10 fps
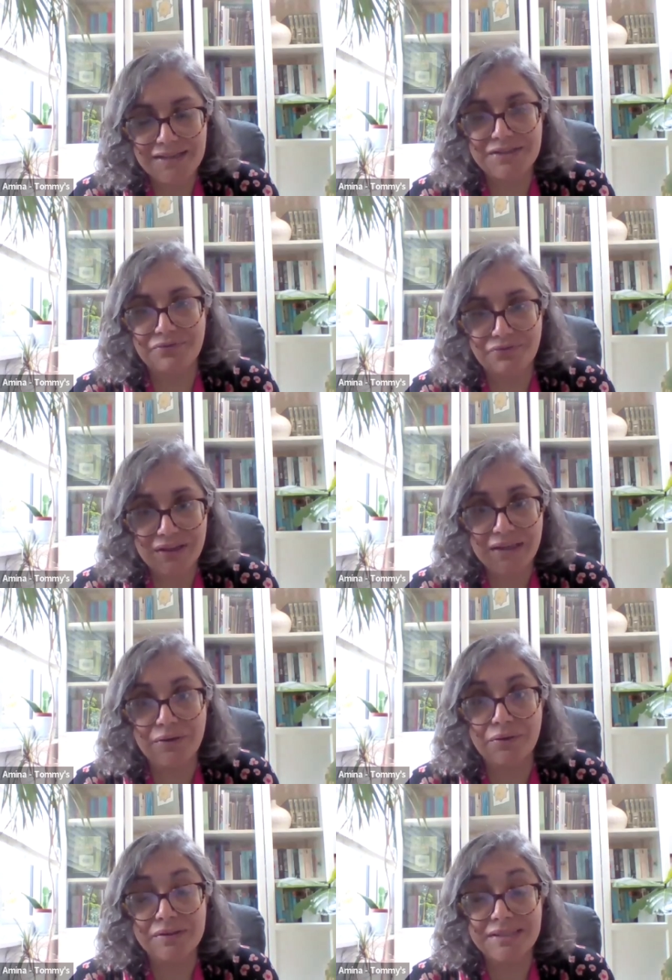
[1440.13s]
to
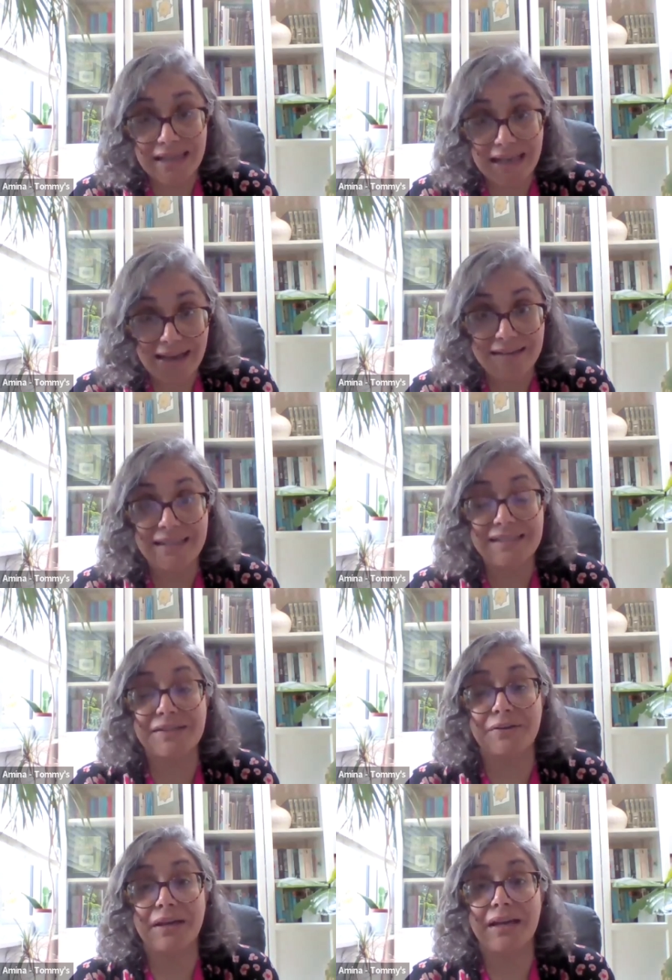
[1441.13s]
feel sad. It's
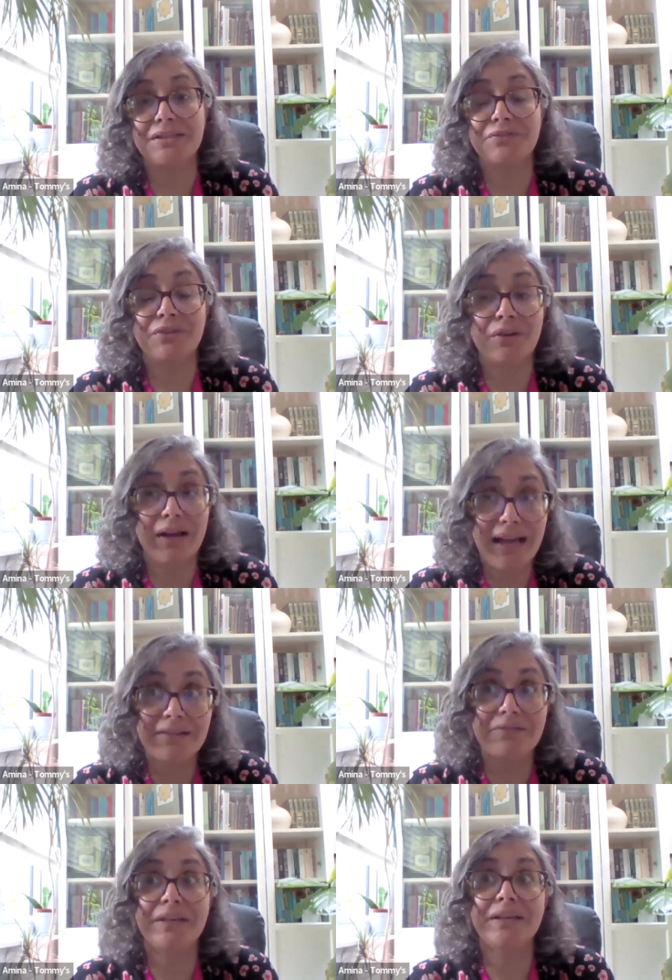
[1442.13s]
okay to feel
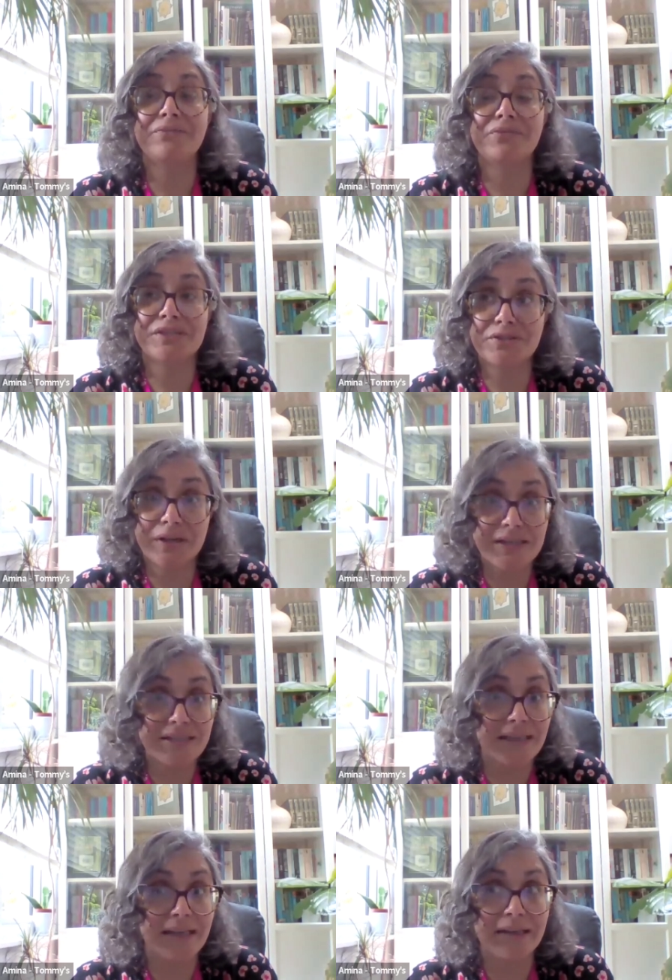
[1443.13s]
angry and
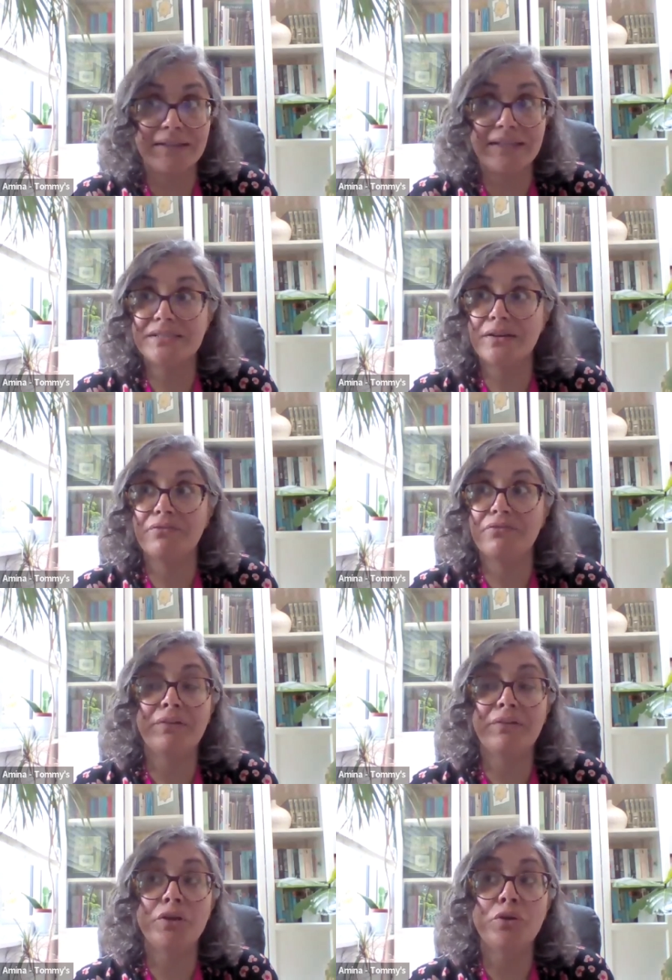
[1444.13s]
frustrated. And these are
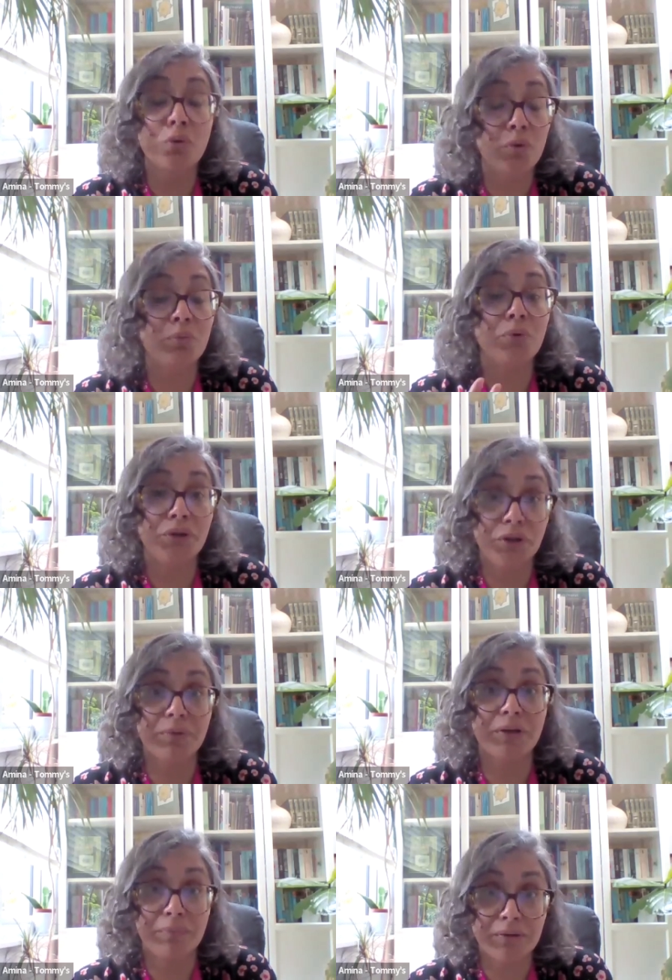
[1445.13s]
very normal
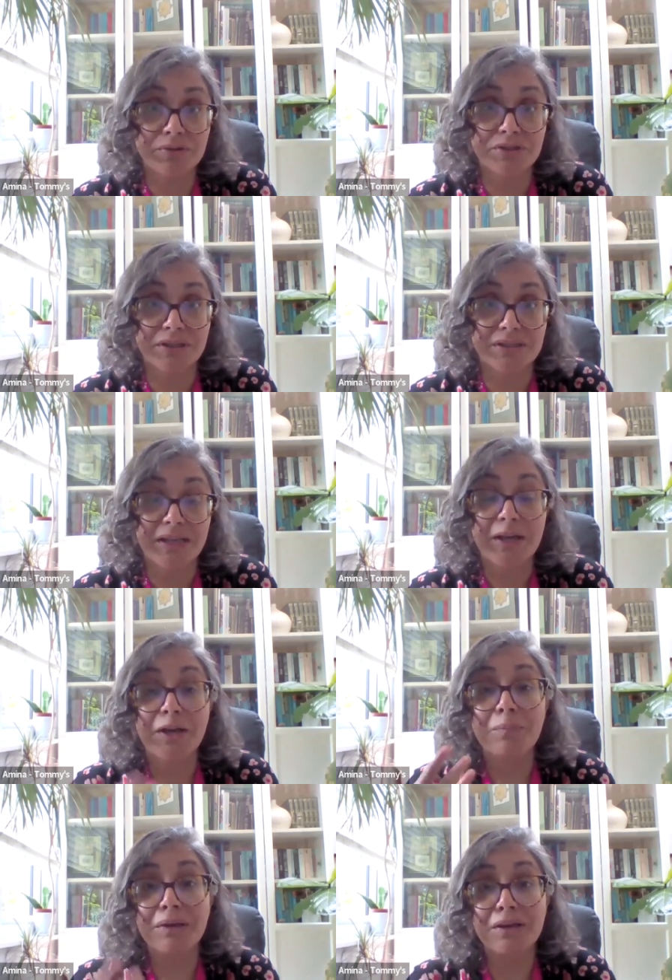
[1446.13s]
human emotions,
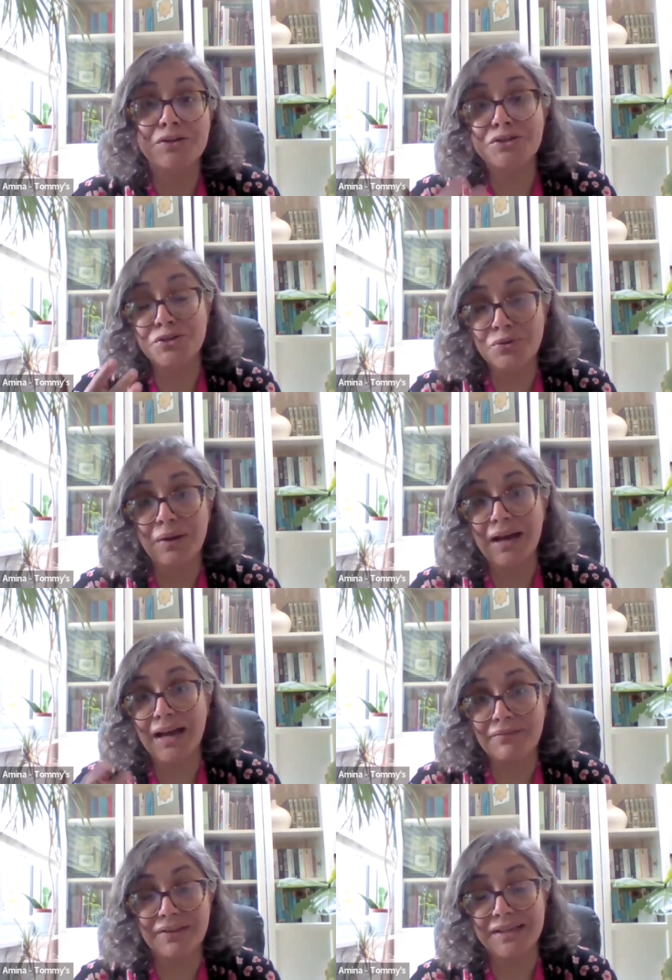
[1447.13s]
because you
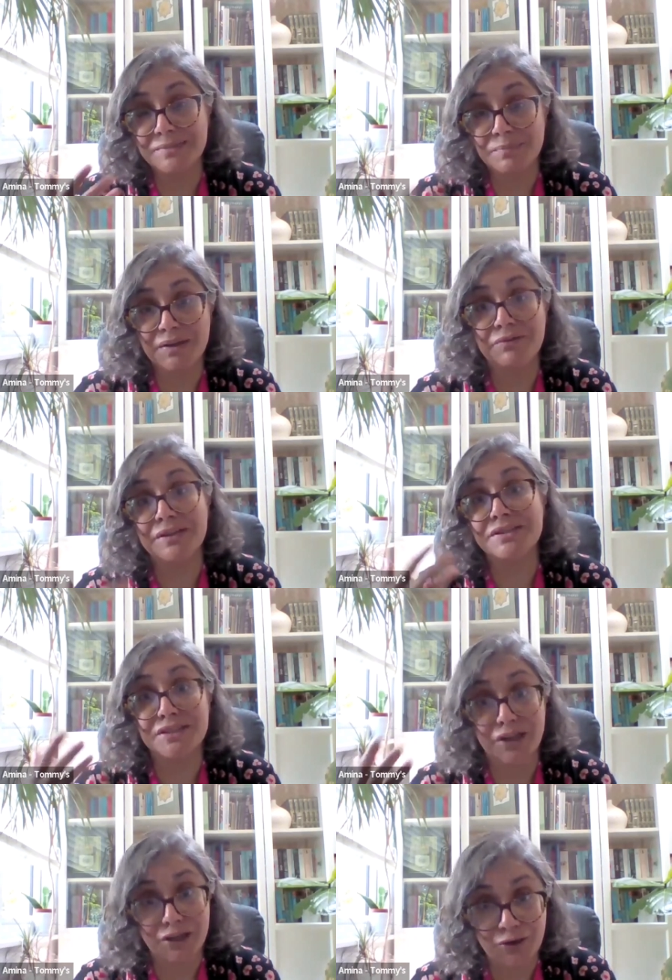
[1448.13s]
have experienced
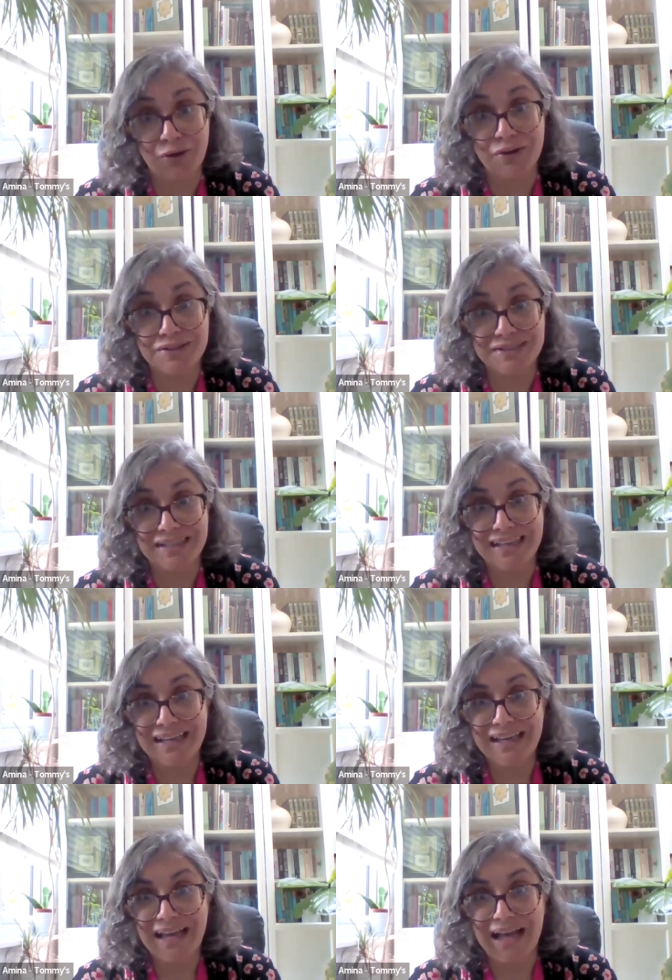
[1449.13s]
a loss.
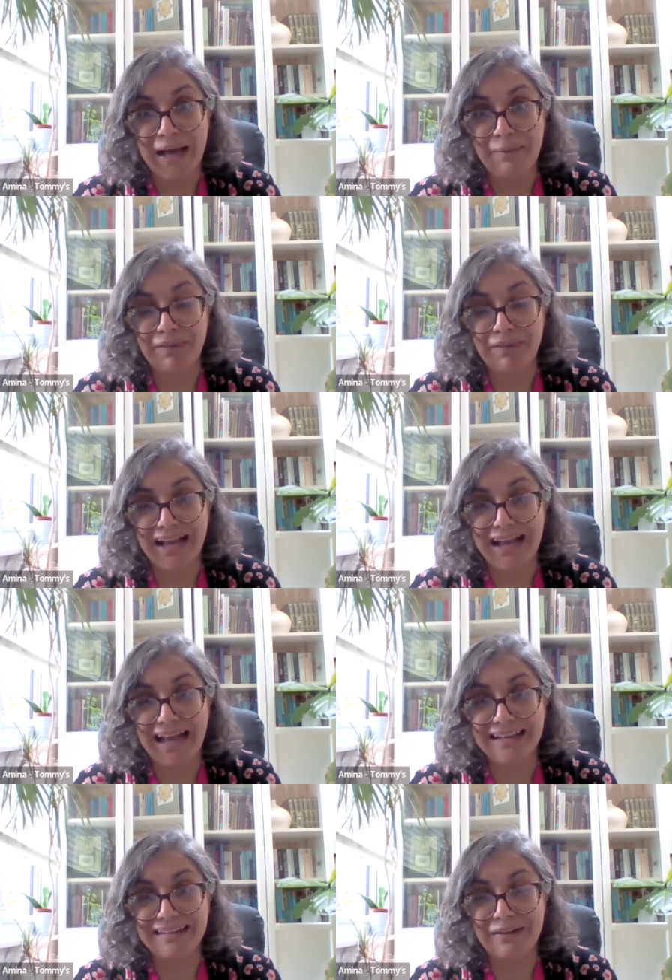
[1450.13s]
And
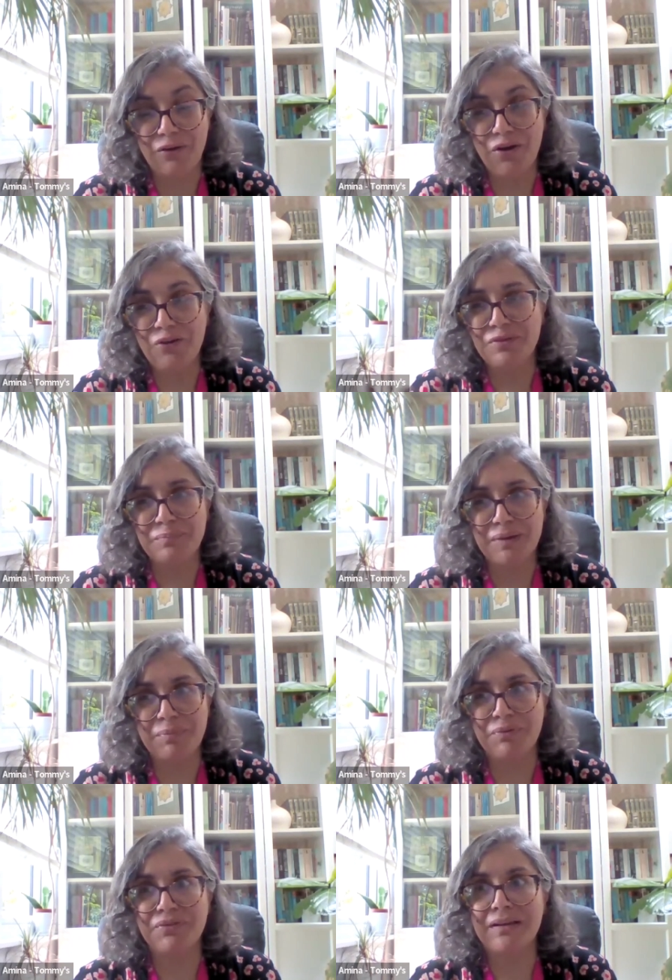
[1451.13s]
often
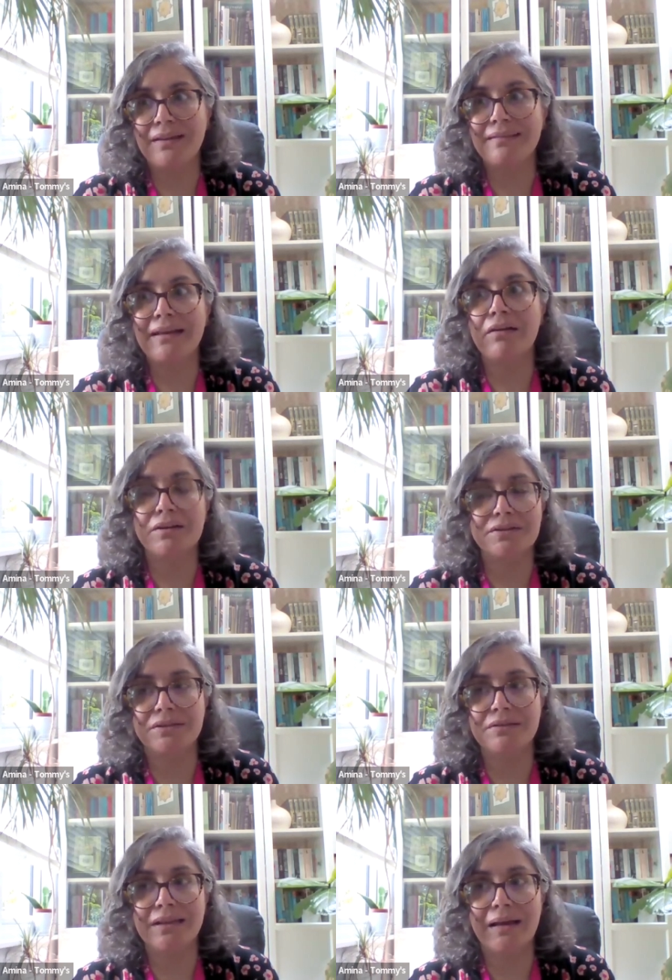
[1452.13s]
people feel like they can't
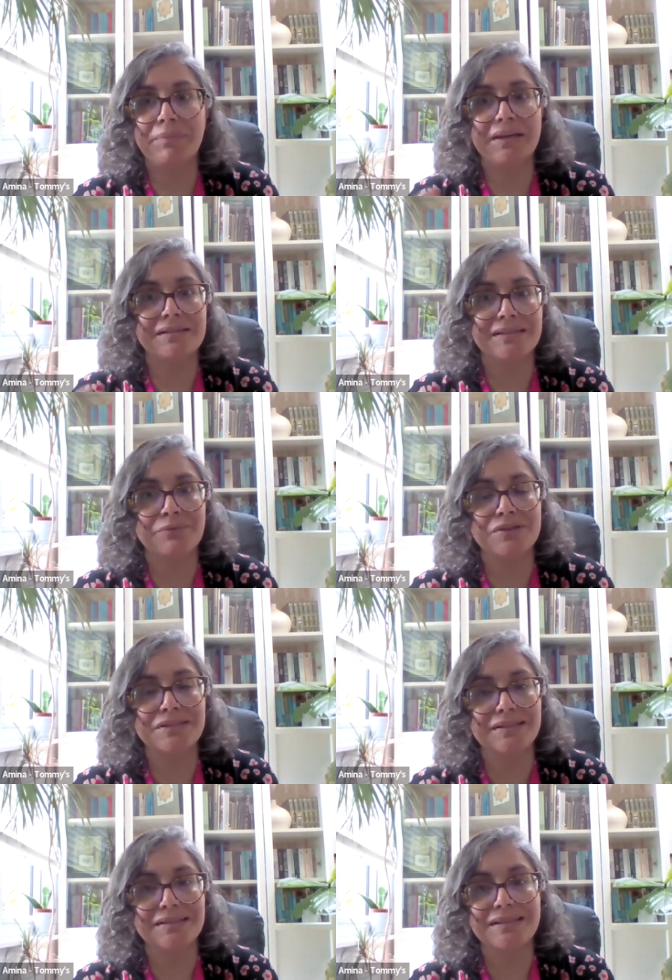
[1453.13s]
do that because it
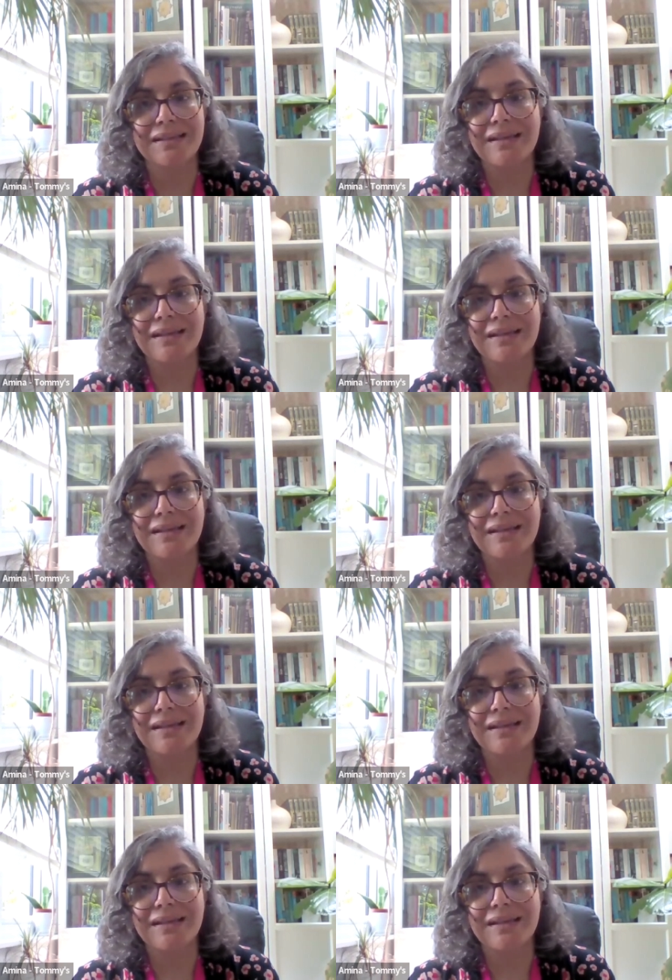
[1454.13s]
wasn't